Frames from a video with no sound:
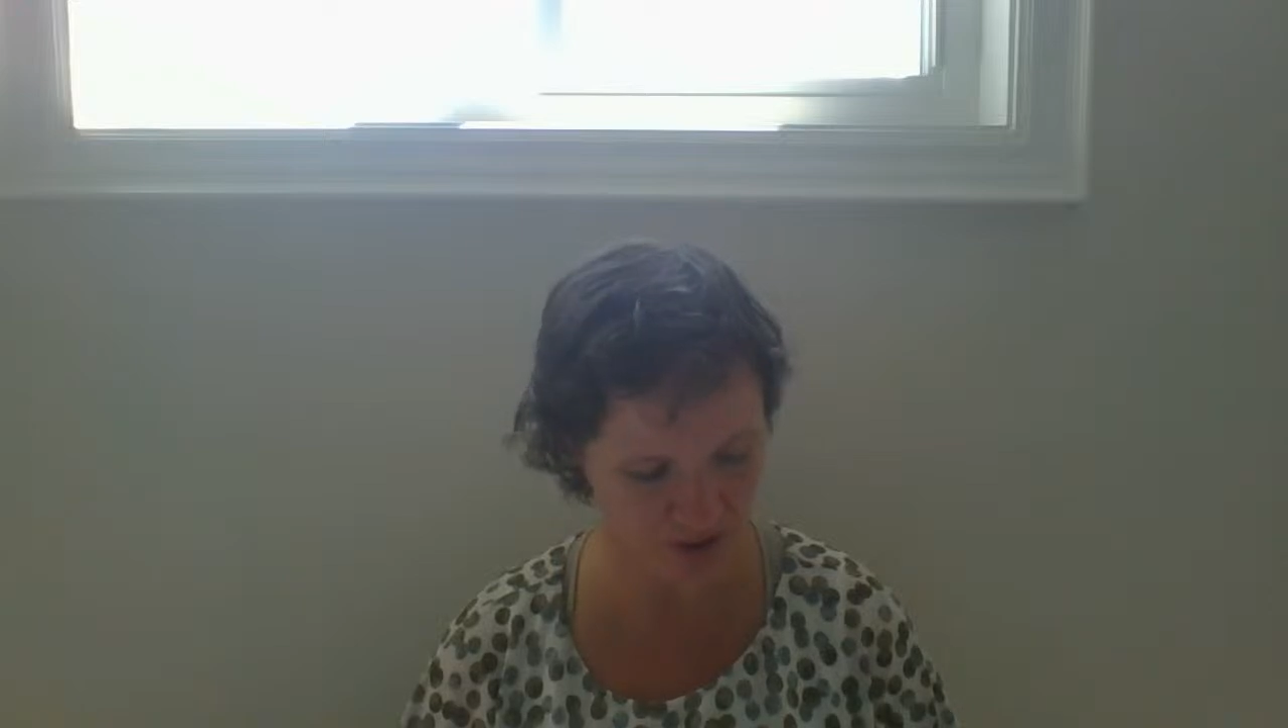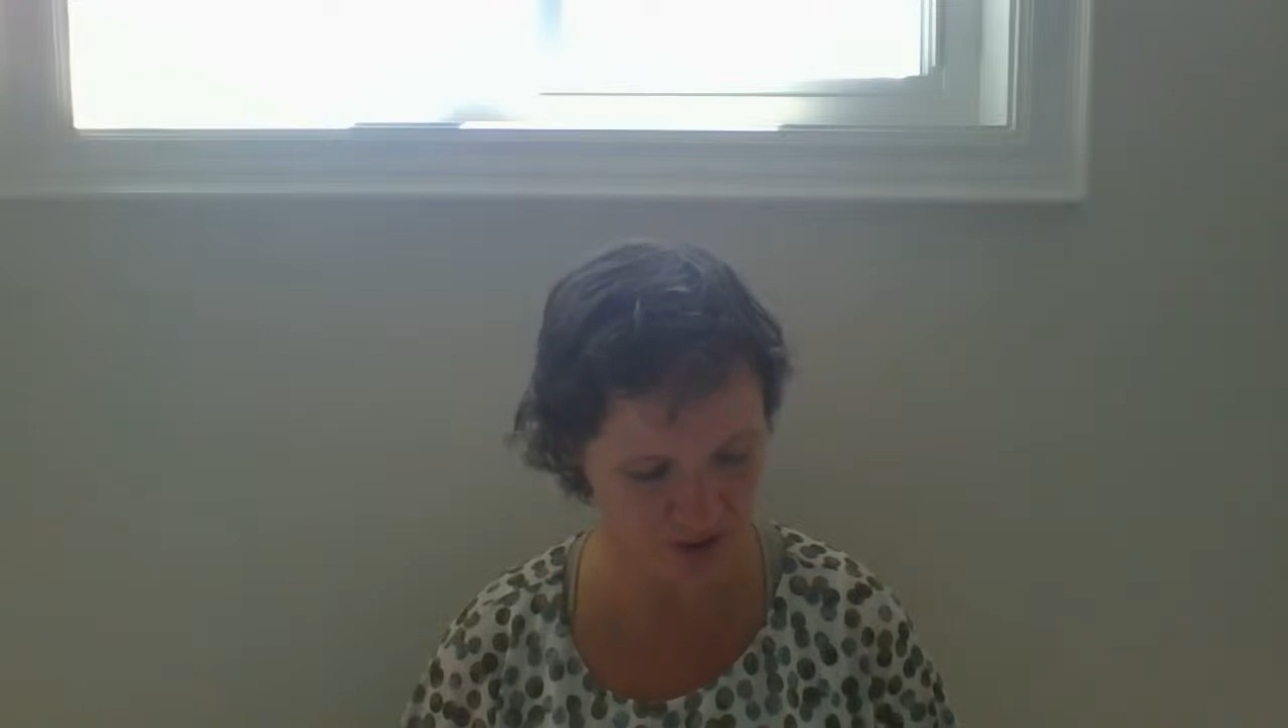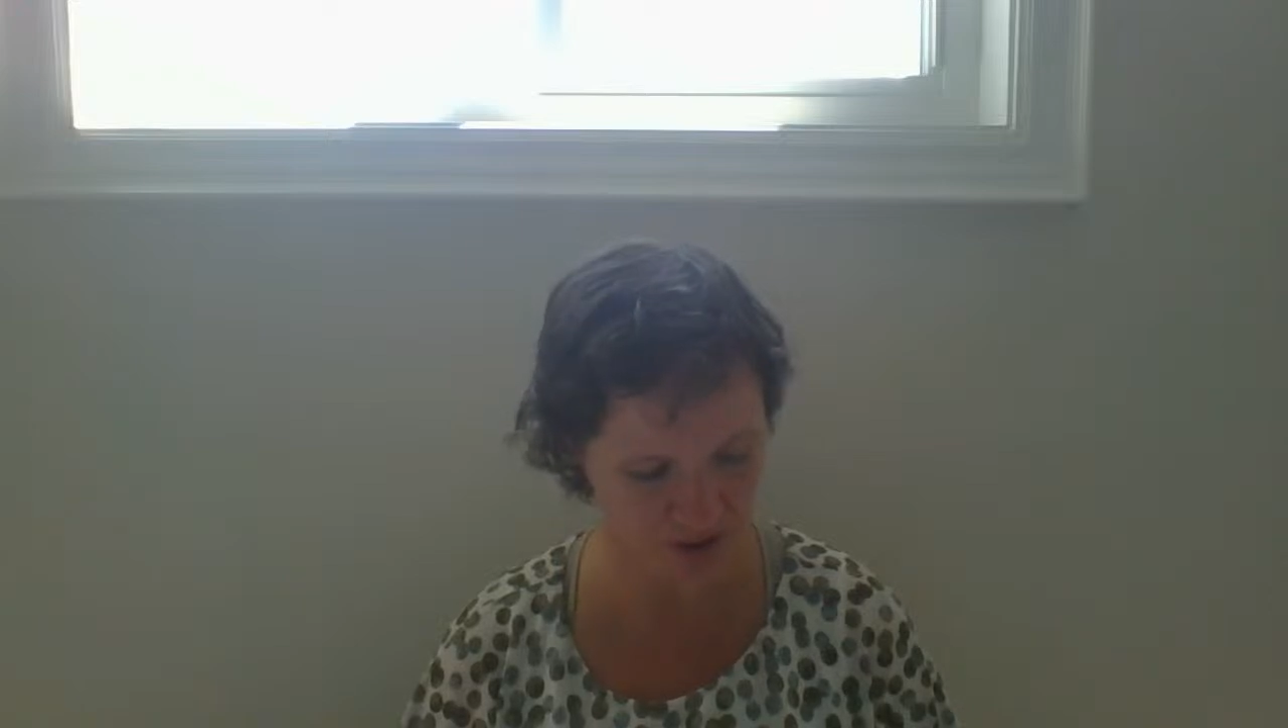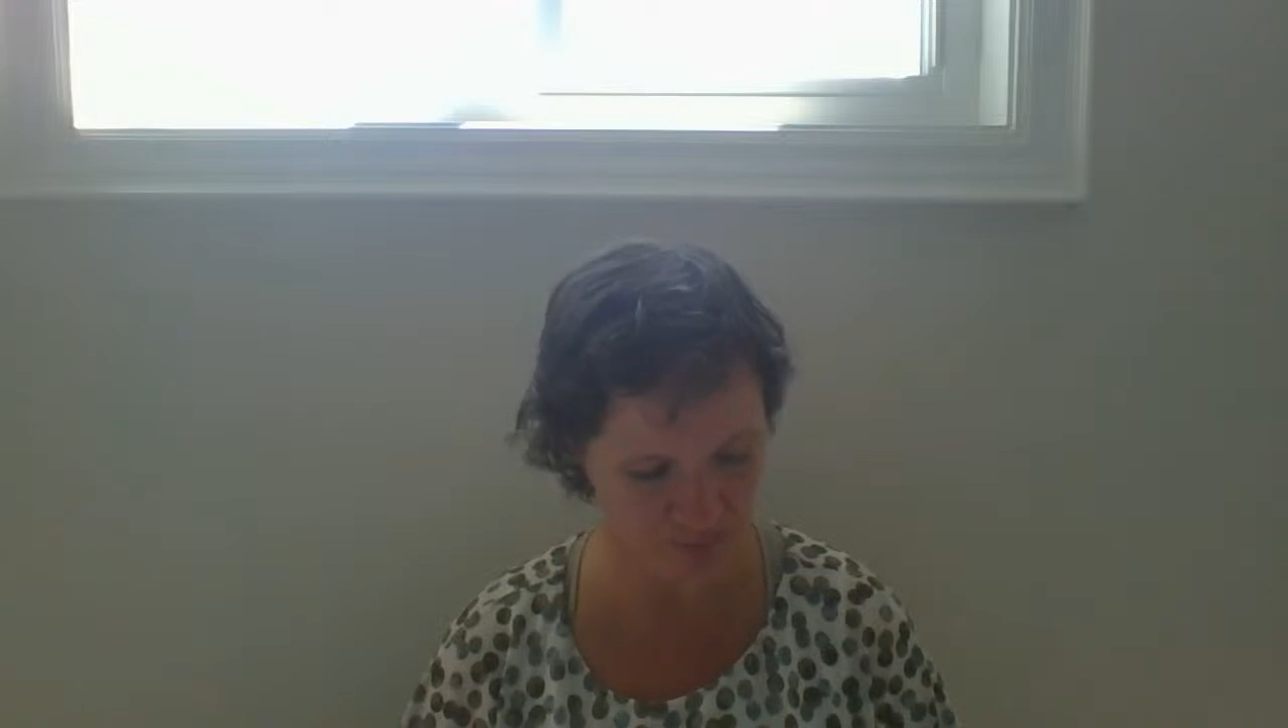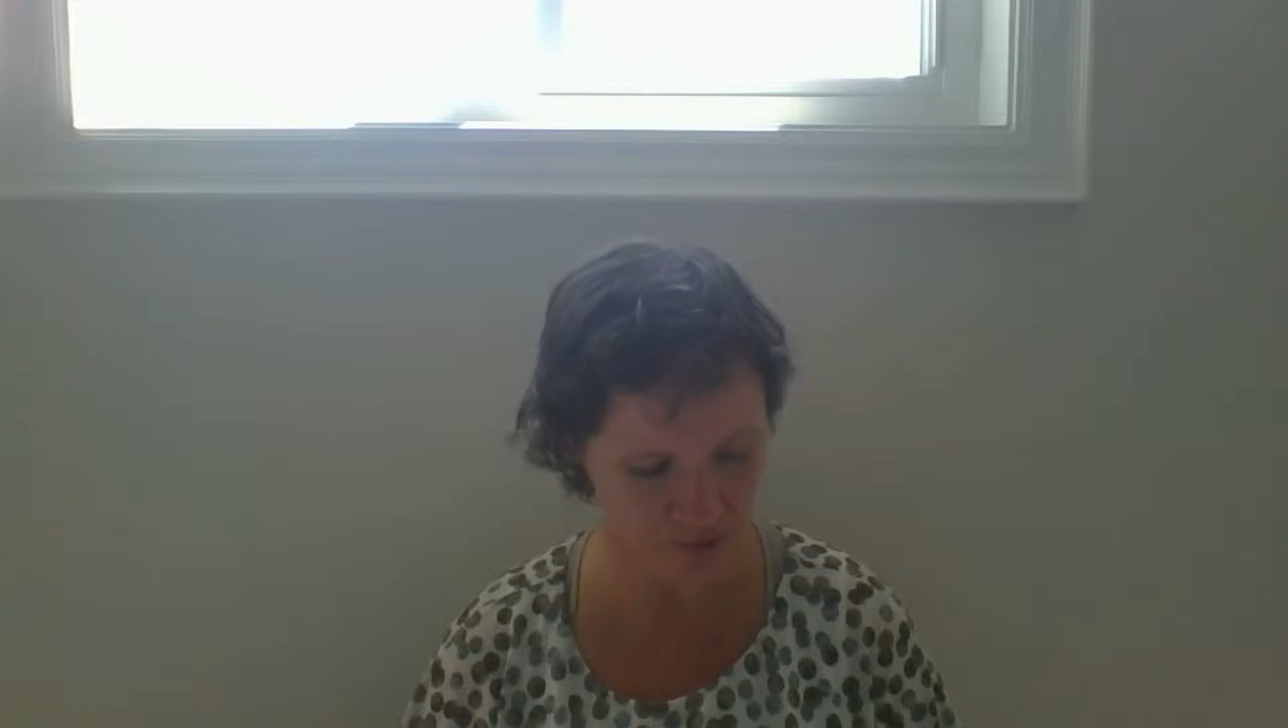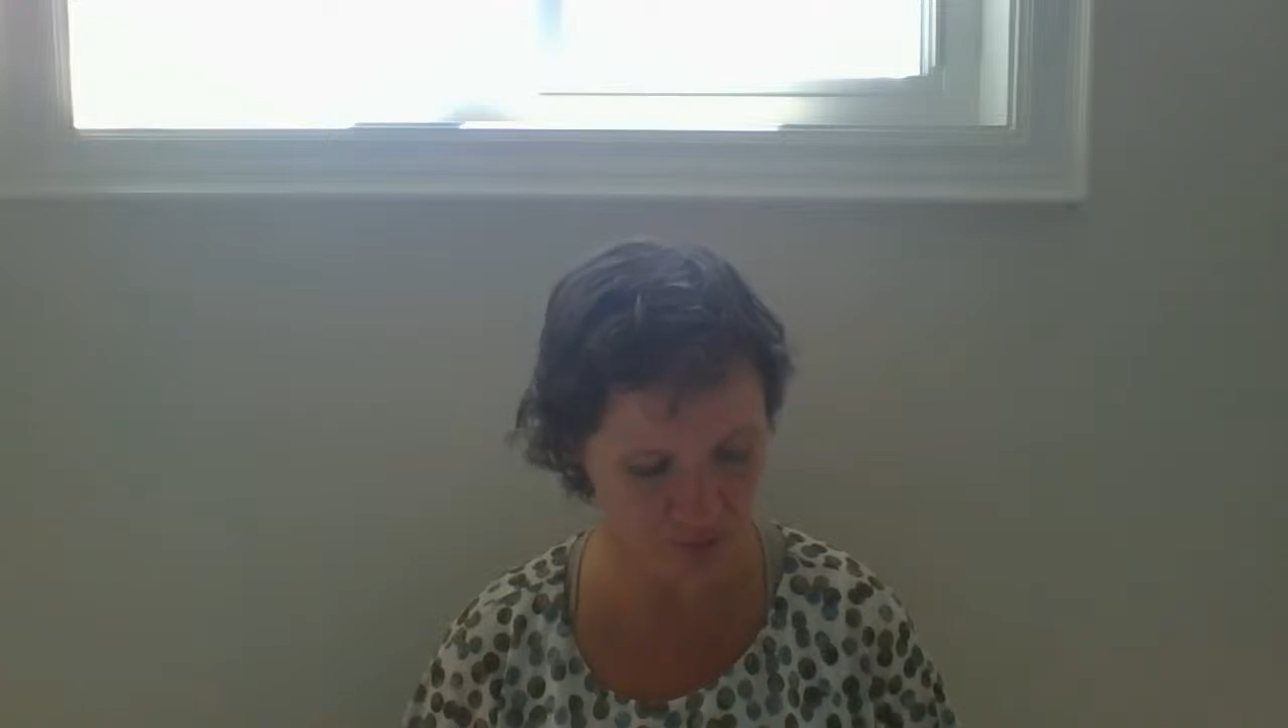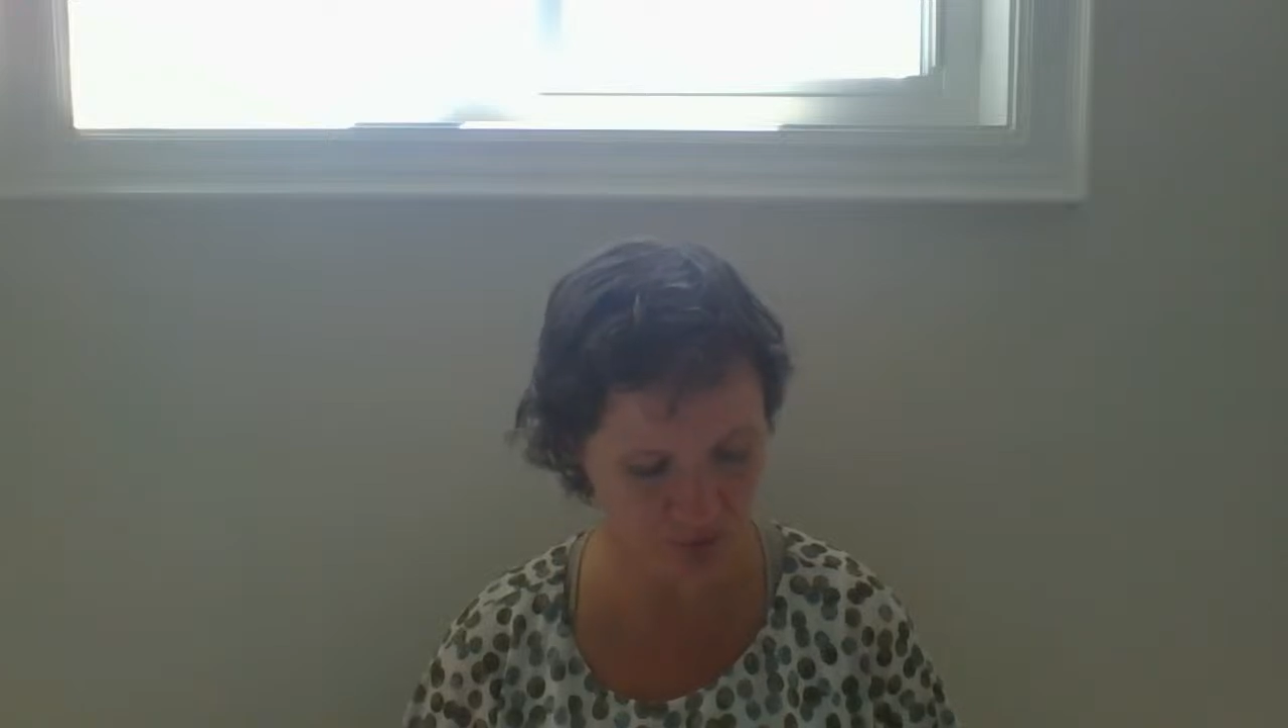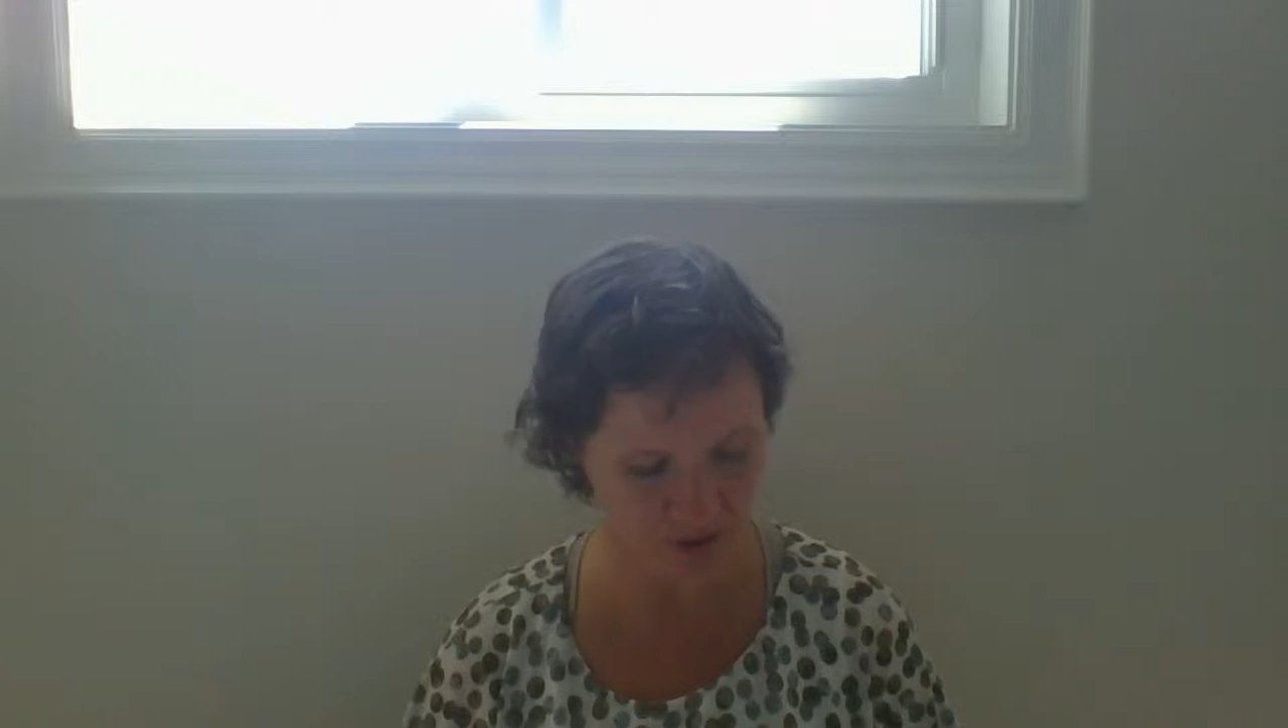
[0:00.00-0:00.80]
that a computer